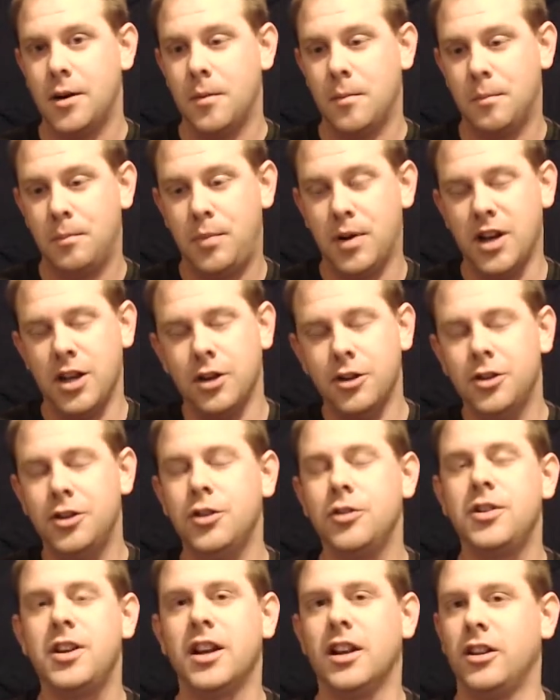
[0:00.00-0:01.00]
but you
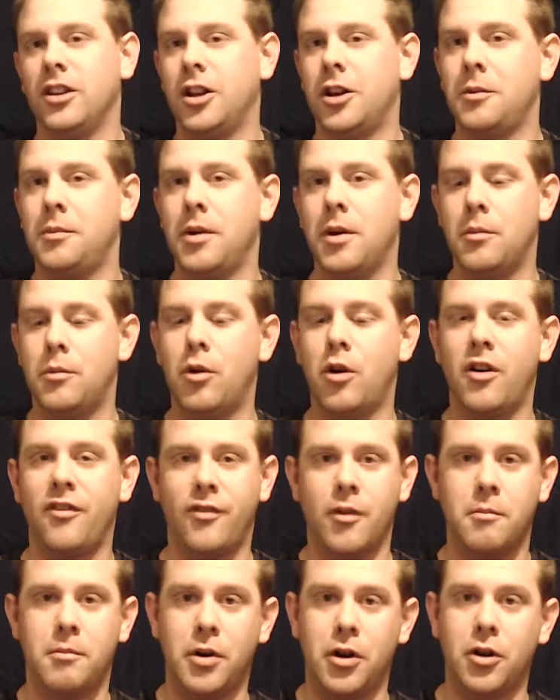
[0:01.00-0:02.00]
do get a little bit more of
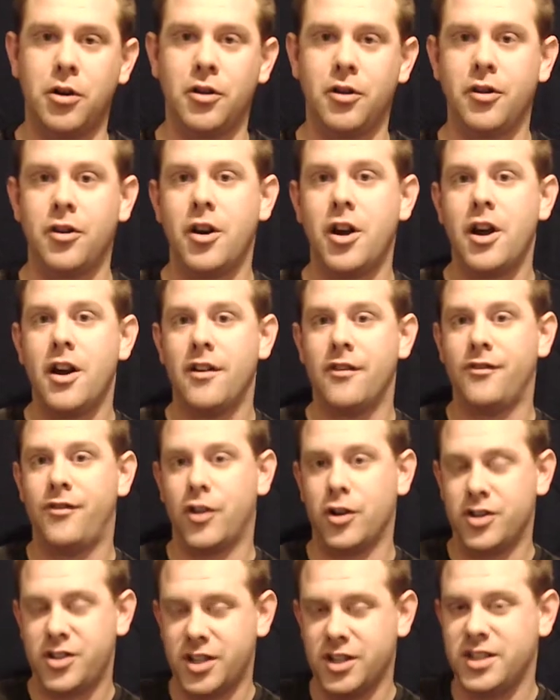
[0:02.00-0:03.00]
a burn
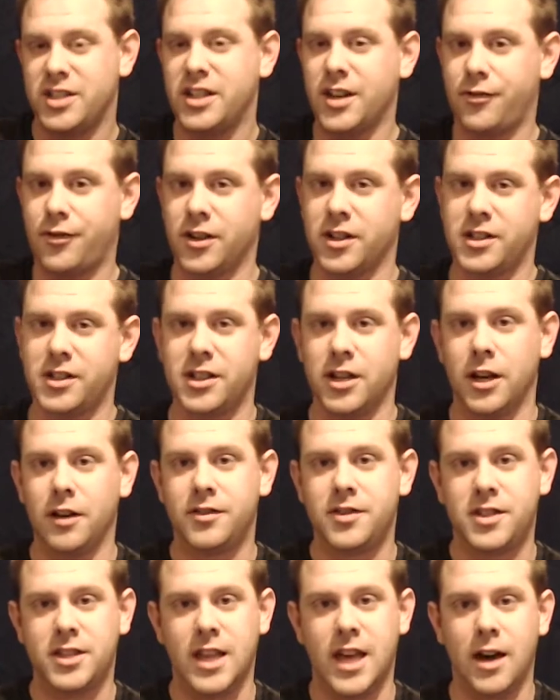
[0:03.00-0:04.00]
versus different
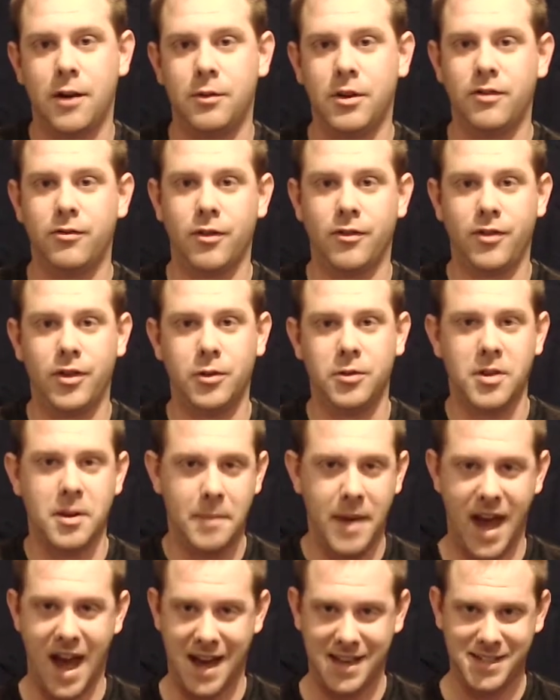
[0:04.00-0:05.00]
snuffs that we've reviewed in the
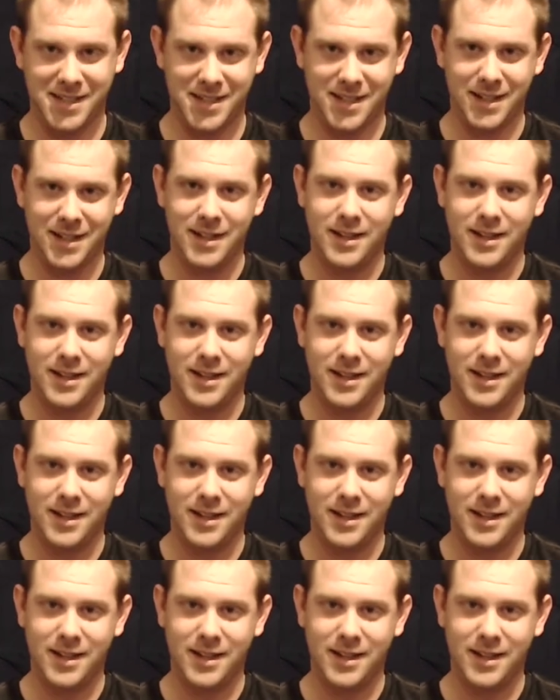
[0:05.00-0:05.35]
past.